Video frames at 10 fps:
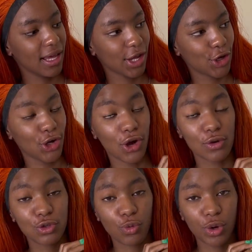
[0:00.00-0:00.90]
could
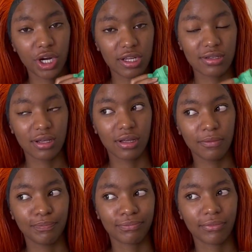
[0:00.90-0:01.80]
also work as a
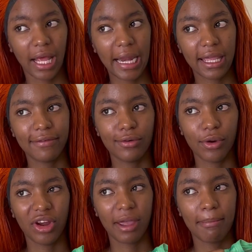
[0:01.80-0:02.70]
like if you're
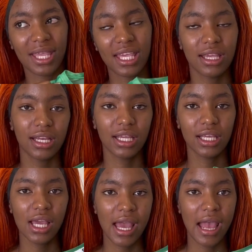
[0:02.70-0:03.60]
wearing a bikini
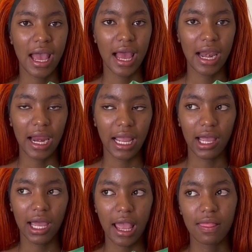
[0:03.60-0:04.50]
like
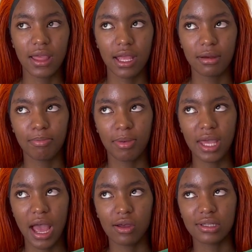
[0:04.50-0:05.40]
and then be
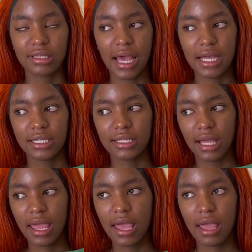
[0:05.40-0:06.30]
outside
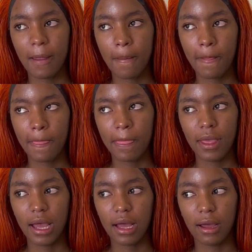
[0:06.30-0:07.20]
there
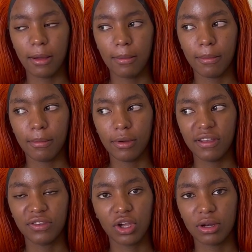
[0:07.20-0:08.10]
um, if
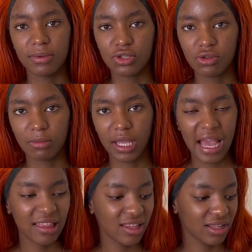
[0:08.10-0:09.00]
you're gonna be swimming.
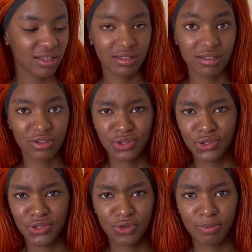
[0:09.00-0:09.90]
I think this is
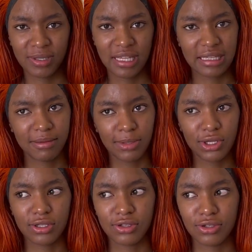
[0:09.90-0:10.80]
super sexy
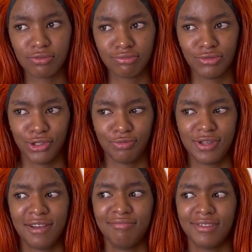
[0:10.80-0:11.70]
because your
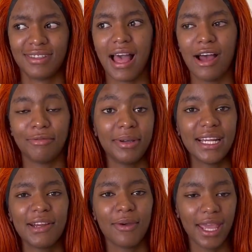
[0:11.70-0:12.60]
nipples are out. But
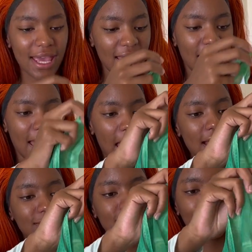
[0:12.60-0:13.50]
anyway,
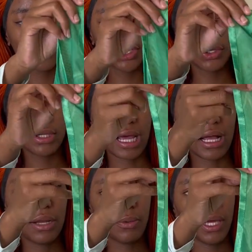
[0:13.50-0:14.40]
it's so cute. I
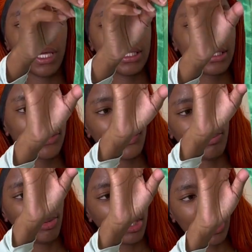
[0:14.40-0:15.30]
can't wait to
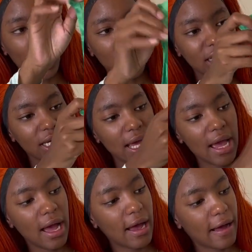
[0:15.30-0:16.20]
put it on.
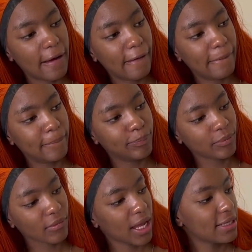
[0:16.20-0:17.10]
Um,
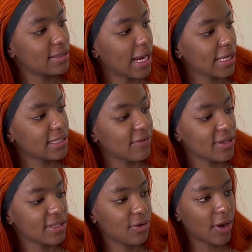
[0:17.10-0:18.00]
it's like
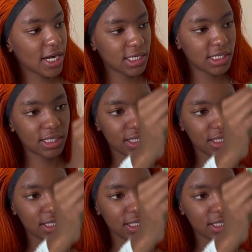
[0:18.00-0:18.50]
70 rand.